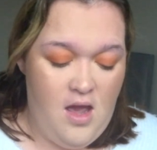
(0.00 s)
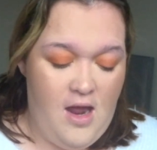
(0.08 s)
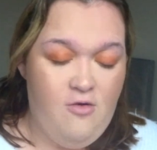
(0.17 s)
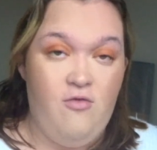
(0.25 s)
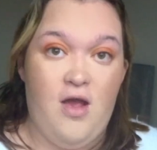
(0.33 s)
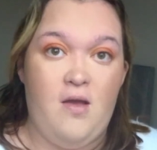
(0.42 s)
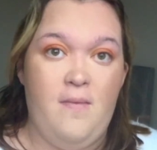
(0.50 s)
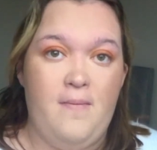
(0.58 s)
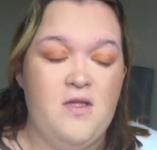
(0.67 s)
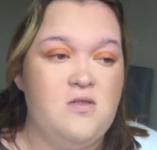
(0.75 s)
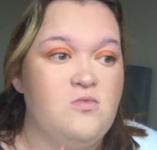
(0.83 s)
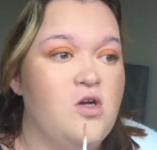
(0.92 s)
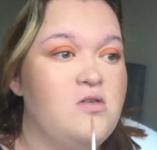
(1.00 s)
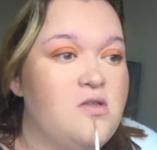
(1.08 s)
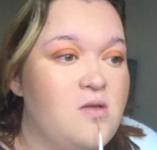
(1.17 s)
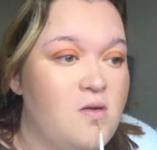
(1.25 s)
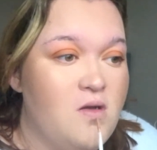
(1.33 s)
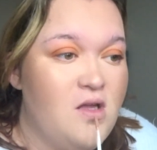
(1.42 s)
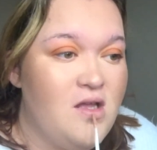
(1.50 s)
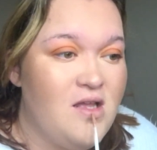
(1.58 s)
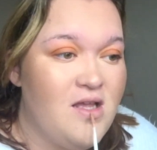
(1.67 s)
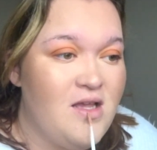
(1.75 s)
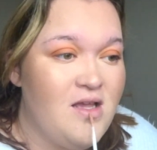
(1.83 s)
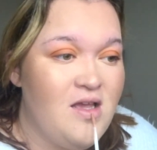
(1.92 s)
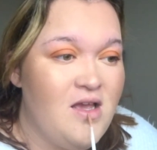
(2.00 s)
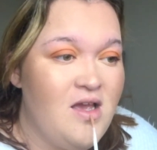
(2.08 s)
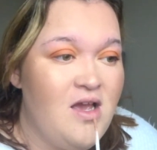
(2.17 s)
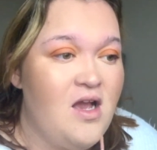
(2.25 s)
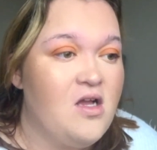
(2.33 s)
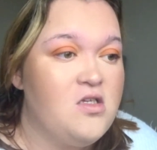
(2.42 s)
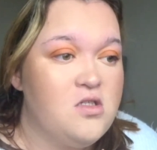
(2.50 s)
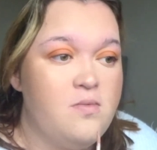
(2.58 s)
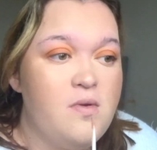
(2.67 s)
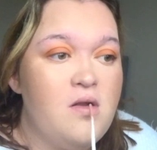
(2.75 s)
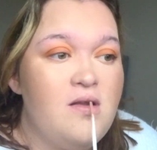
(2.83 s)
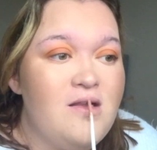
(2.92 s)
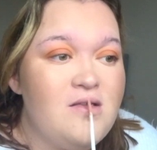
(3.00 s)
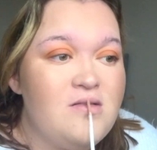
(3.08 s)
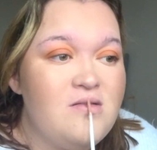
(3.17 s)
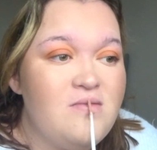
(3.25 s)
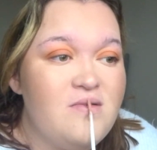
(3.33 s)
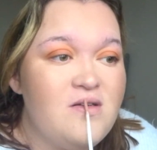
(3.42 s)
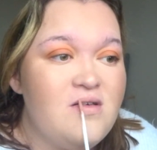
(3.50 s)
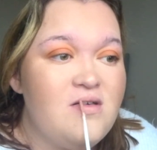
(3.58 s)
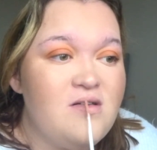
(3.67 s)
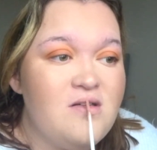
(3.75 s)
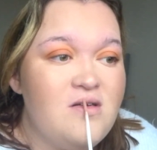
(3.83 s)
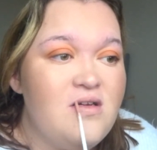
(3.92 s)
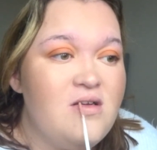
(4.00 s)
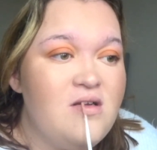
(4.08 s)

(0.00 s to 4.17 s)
I'd recommend me some drugstore. I just put a little bit on,